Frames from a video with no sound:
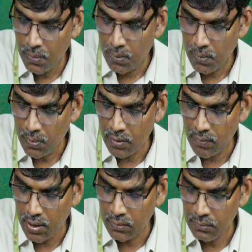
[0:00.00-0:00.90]
what is the
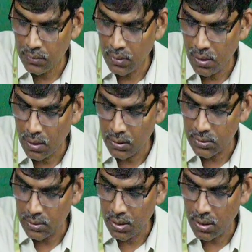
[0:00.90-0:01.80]
value,
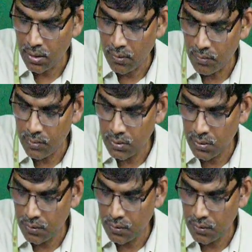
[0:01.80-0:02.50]
is equal